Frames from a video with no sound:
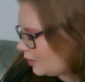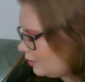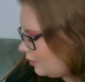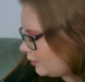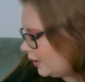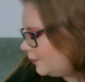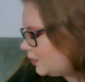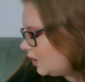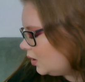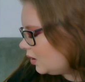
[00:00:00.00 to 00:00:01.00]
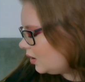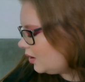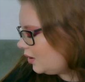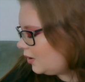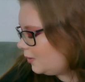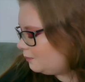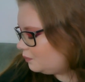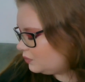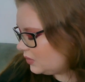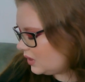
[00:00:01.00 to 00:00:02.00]
alright.
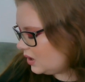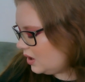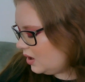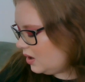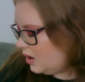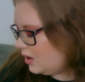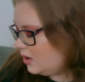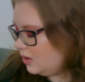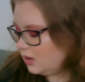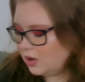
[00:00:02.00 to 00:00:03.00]
I